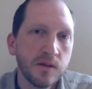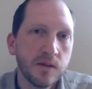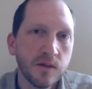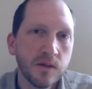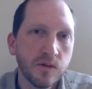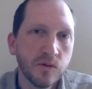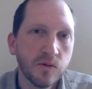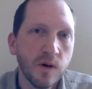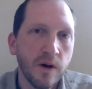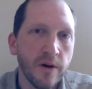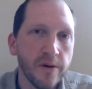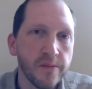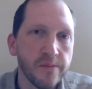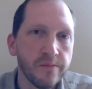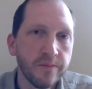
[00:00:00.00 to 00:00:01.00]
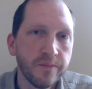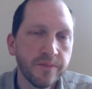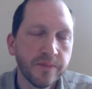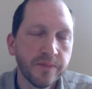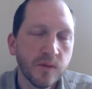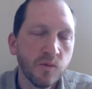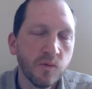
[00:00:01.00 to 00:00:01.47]
to
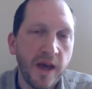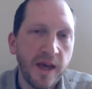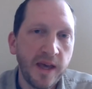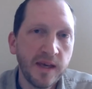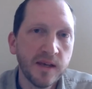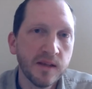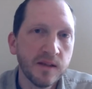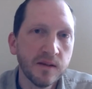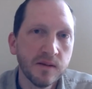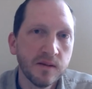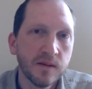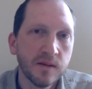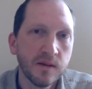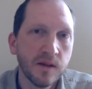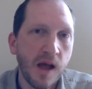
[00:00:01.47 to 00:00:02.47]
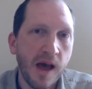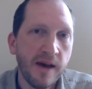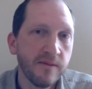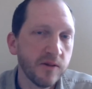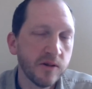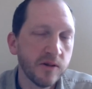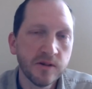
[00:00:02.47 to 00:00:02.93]
weigh in, and I
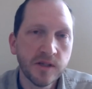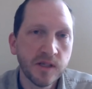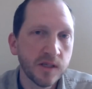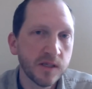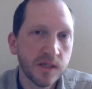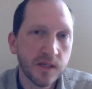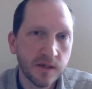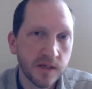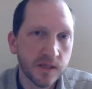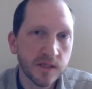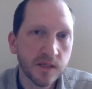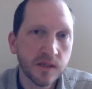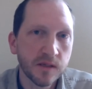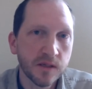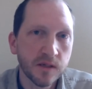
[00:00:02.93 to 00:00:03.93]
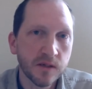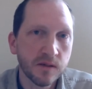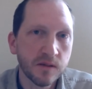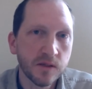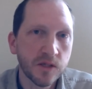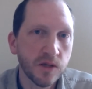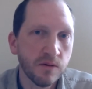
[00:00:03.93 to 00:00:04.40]
haven't heard any serious
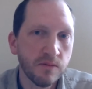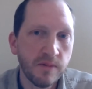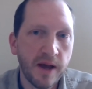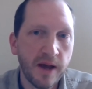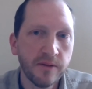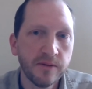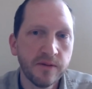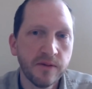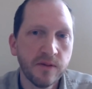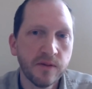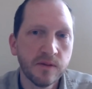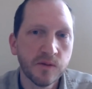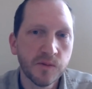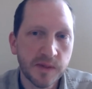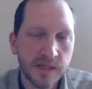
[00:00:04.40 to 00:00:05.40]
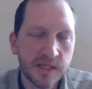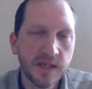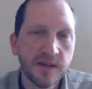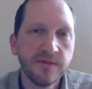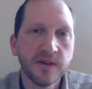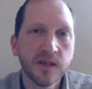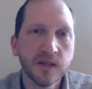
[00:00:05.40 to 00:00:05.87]
concerns around
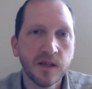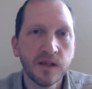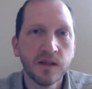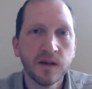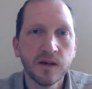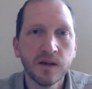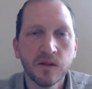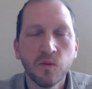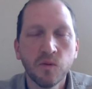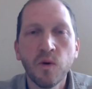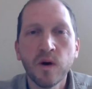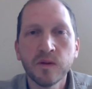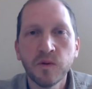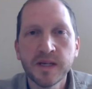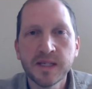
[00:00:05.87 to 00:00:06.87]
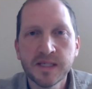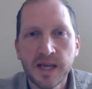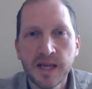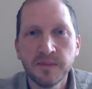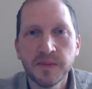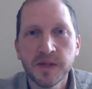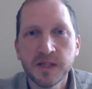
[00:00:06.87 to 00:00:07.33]
specifically the one-way
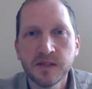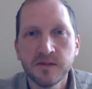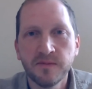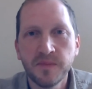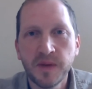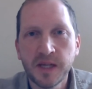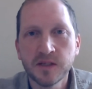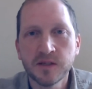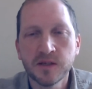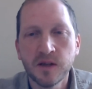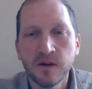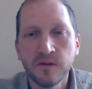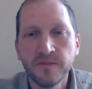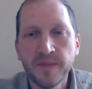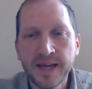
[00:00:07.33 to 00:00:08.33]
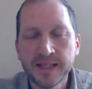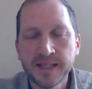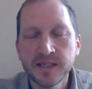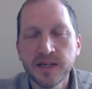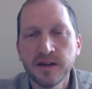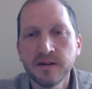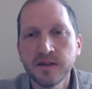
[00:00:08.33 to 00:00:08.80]
segment of Man
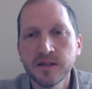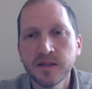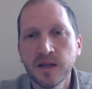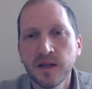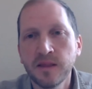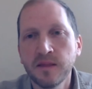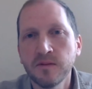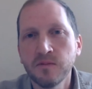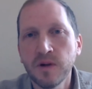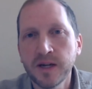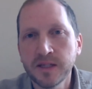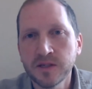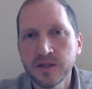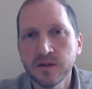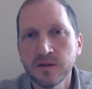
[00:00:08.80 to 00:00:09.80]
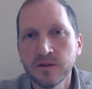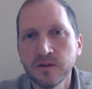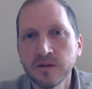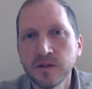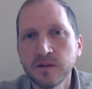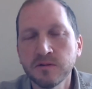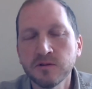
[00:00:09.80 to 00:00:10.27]
Terrace and the right turn
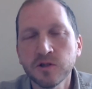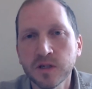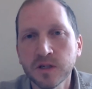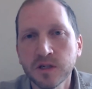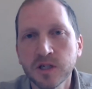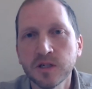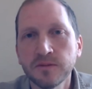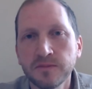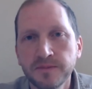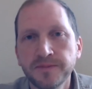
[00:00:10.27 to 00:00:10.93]
only restriction.